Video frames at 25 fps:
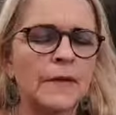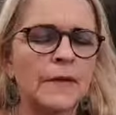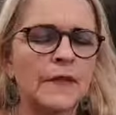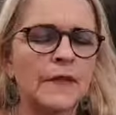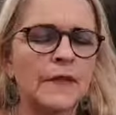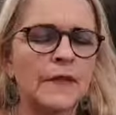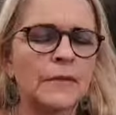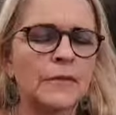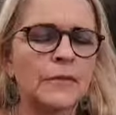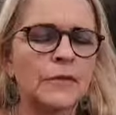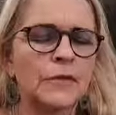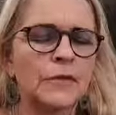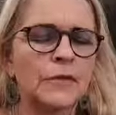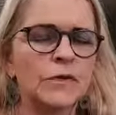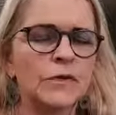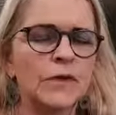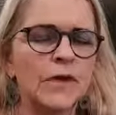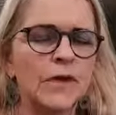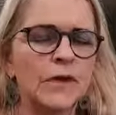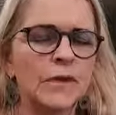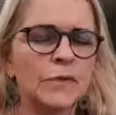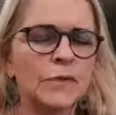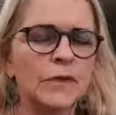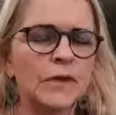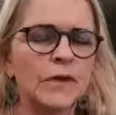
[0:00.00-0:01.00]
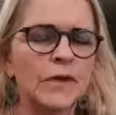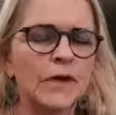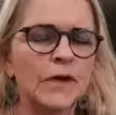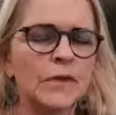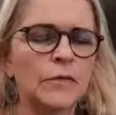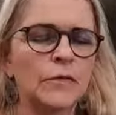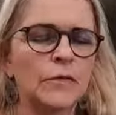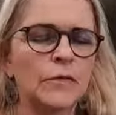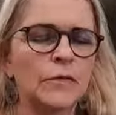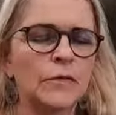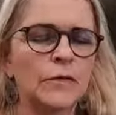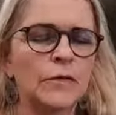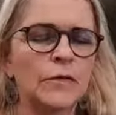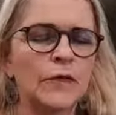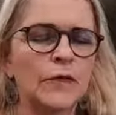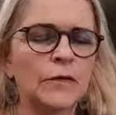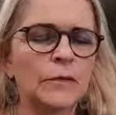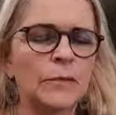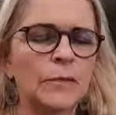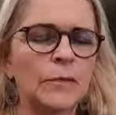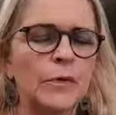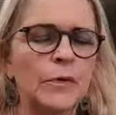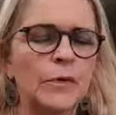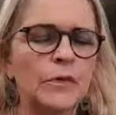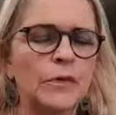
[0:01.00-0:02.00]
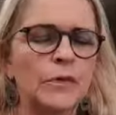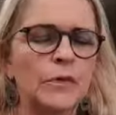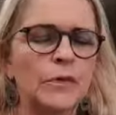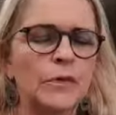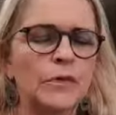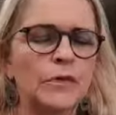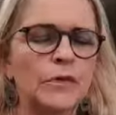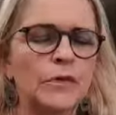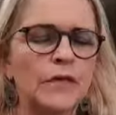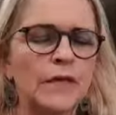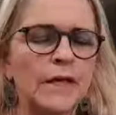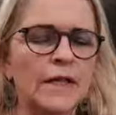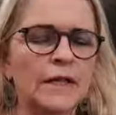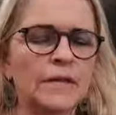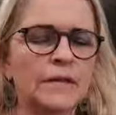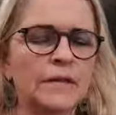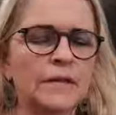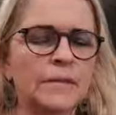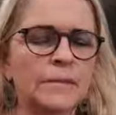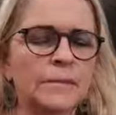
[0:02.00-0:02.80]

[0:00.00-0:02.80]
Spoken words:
gift yourself the gift of that beautiful scent.